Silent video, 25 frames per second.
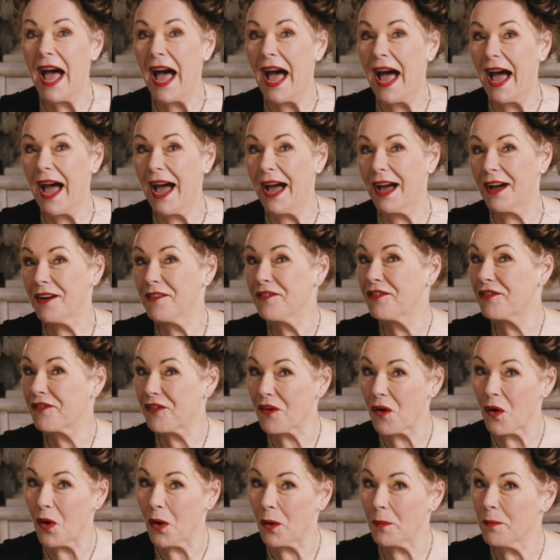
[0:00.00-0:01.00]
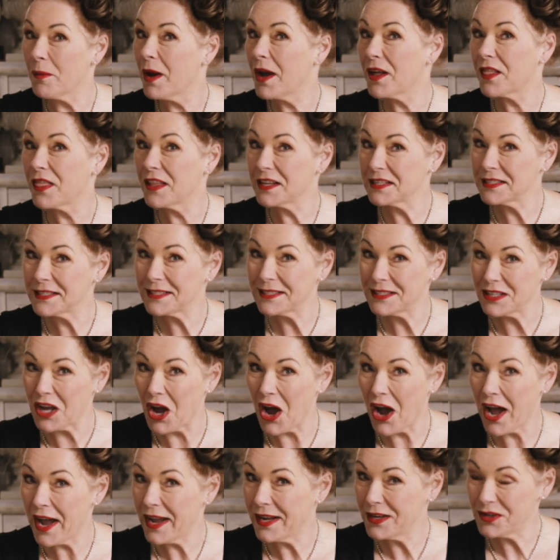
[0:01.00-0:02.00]
are from the
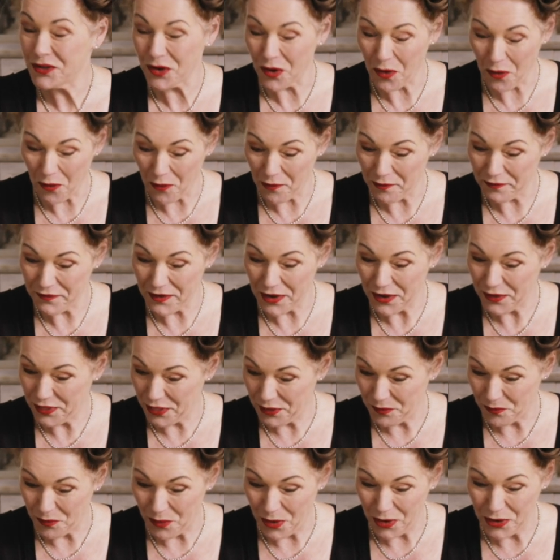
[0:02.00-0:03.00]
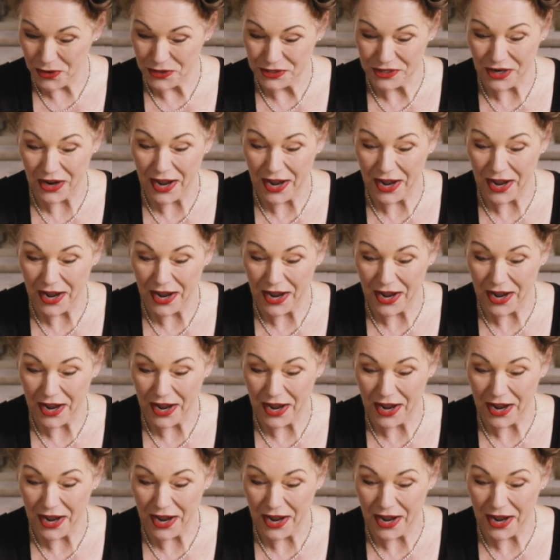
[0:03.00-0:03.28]
side of the road.